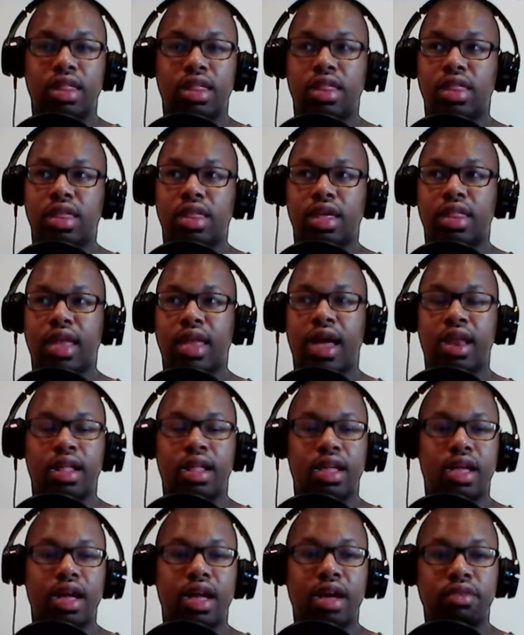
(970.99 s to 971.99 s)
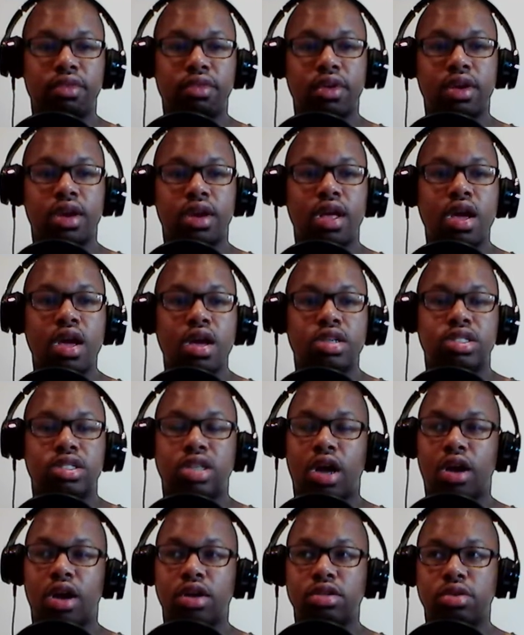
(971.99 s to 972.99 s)
6 out of the 11
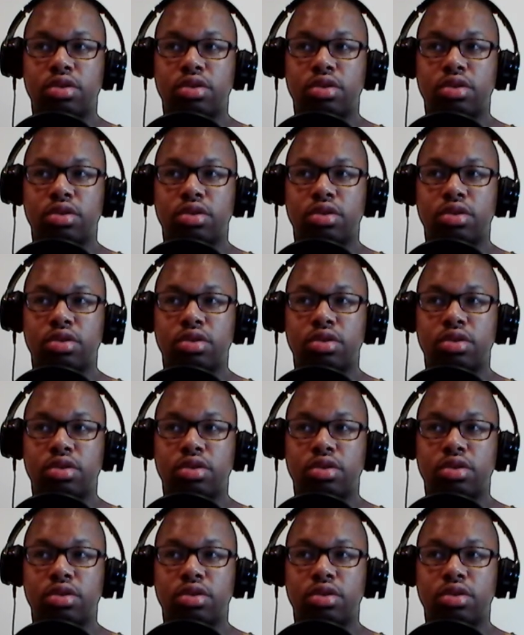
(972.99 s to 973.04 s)
starters